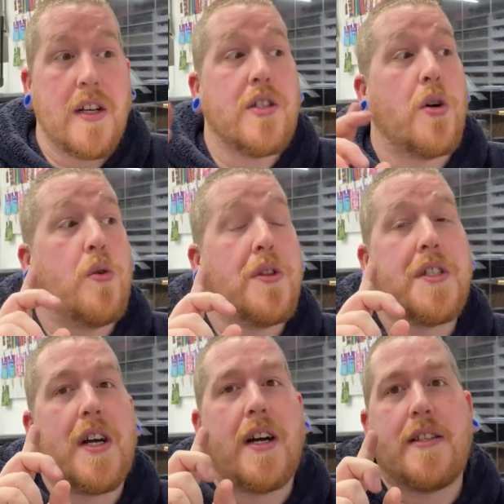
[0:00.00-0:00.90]
So all the
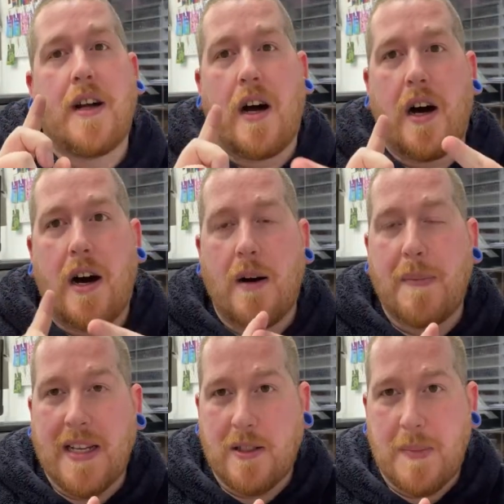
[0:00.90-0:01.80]
dice are
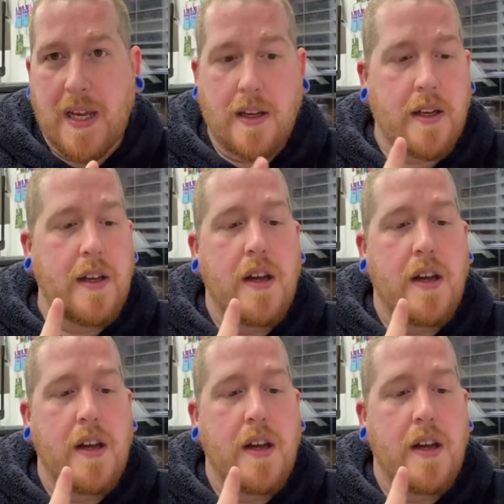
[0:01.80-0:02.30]
pastel pink,